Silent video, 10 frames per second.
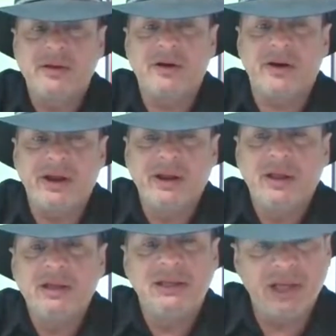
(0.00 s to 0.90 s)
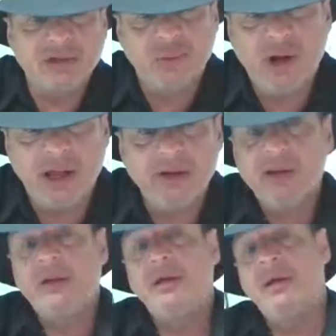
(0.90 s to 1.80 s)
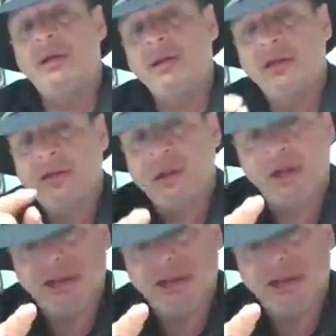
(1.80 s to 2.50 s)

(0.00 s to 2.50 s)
All right. Guess what? I